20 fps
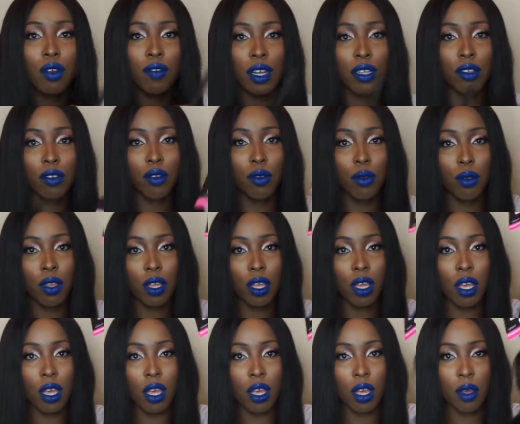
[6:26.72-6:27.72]
over to
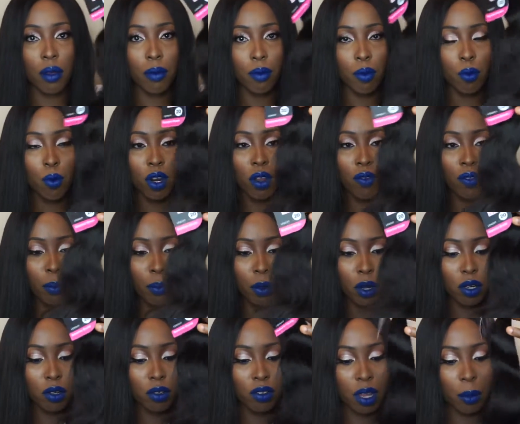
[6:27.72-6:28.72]
the one of the
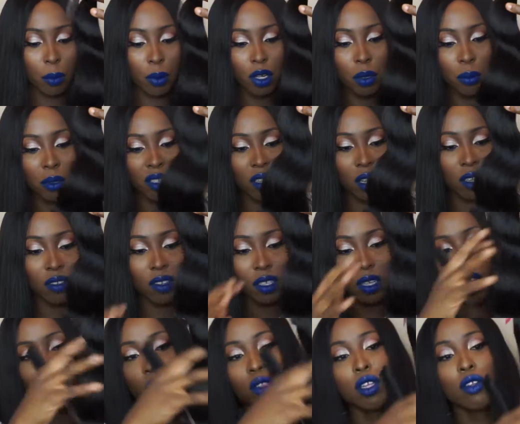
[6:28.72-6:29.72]
bundles, I'm going to be
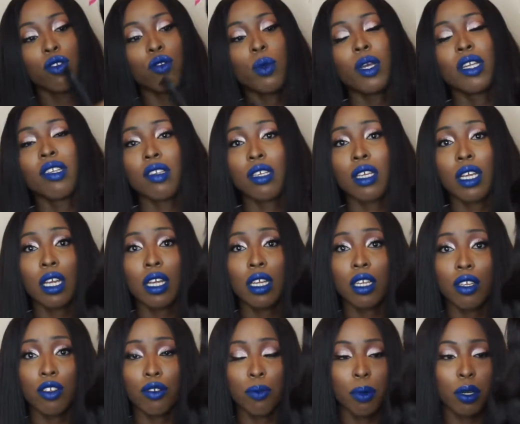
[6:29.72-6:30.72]
testing out the 20
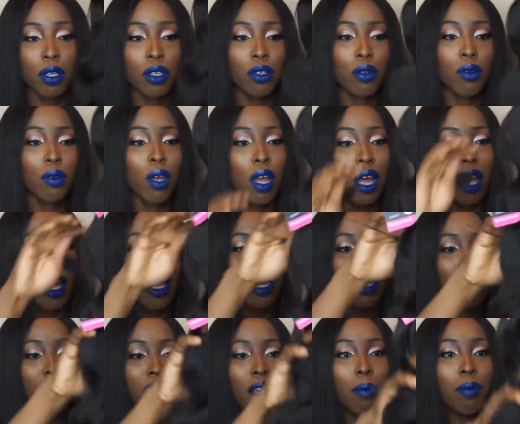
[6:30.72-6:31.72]
inch bundle.
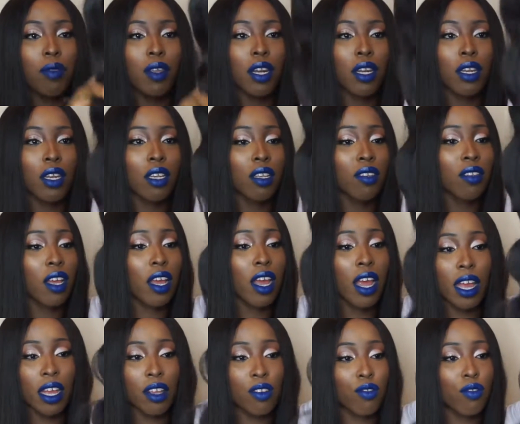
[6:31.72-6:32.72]
The same thing, this
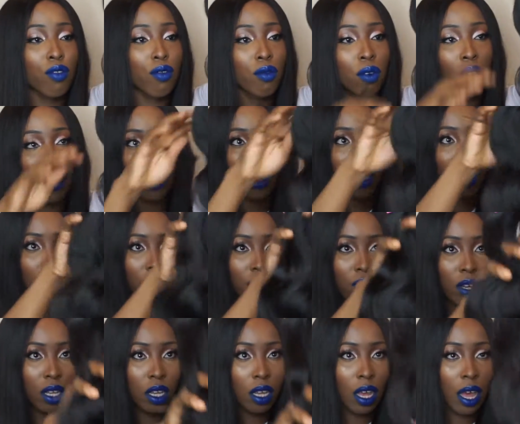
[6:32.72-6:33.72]
hair is really
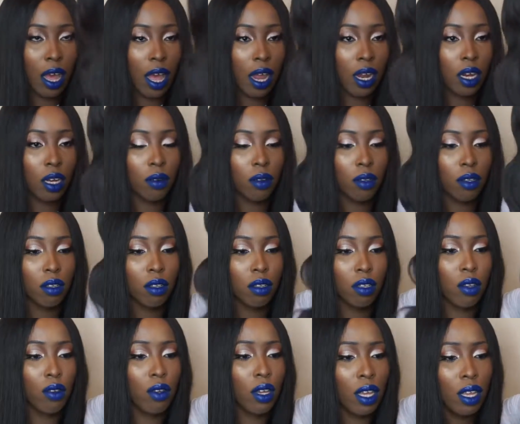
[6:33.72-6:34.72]
lovely and
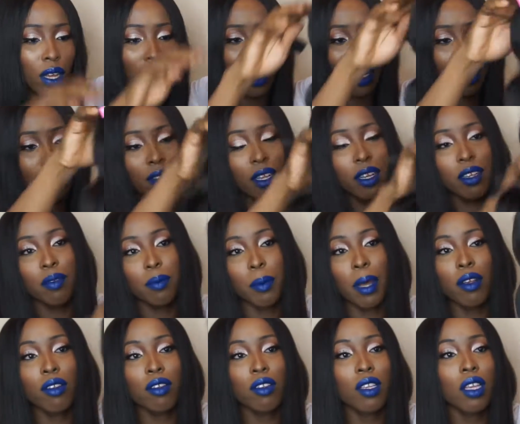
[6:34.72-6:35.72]
silky, like I said it's
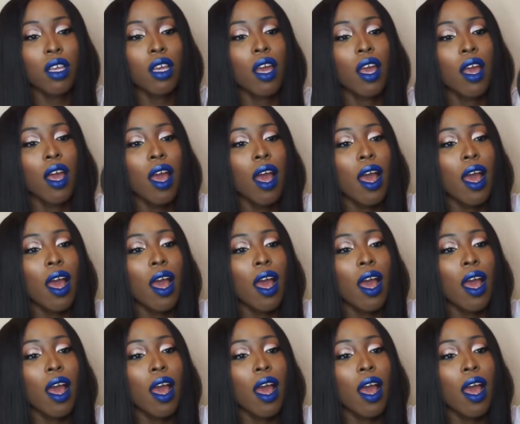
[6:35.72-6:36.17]
bouncy.